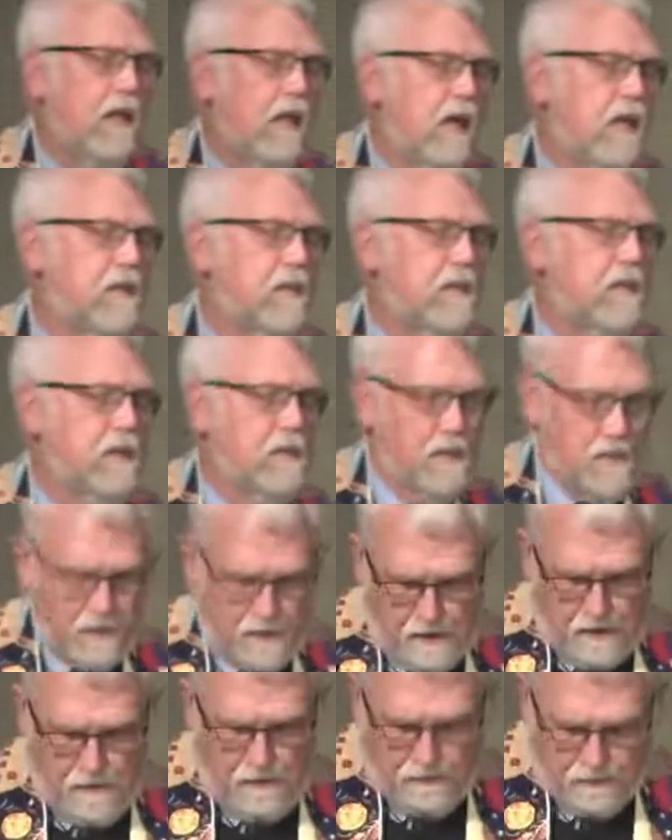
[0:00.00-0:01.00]
less than
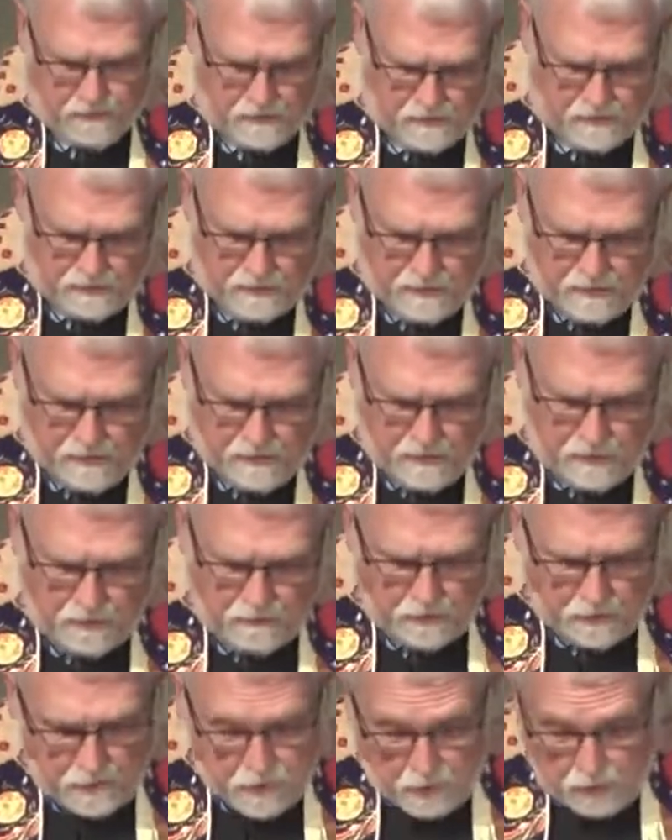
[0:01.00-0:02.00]
sinful.
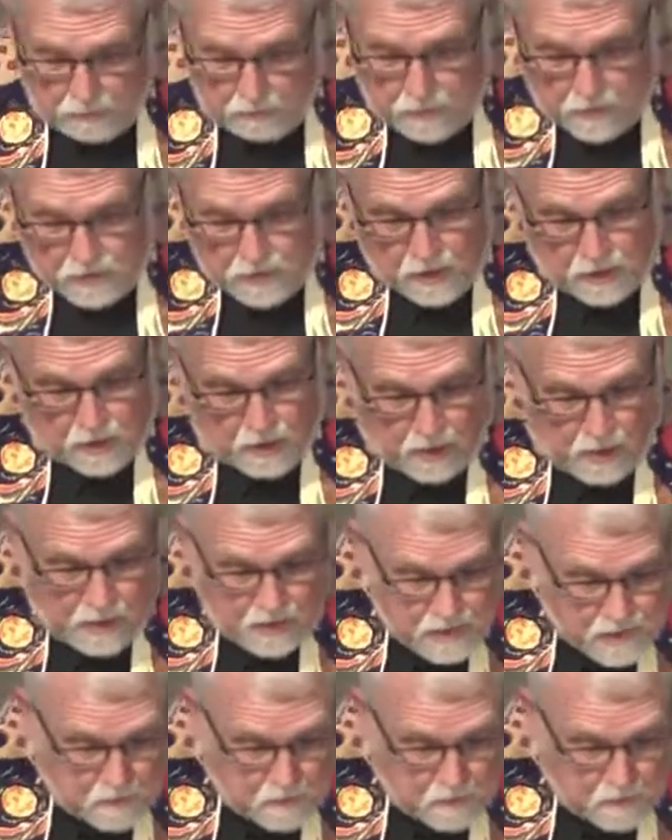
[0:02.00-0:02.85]
For humans to cause